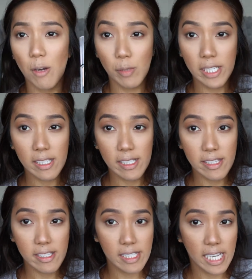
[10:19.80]
with
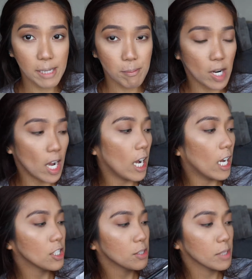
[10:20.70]
the same
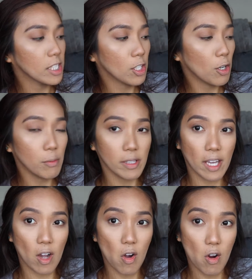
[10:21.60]
brush, I'm gonna go with the
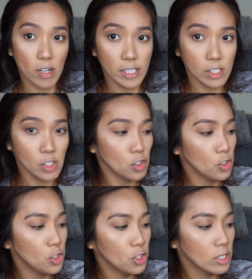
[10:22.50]

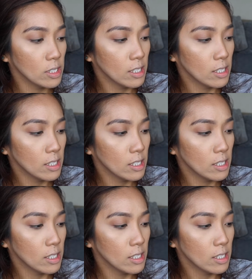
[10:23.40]
orange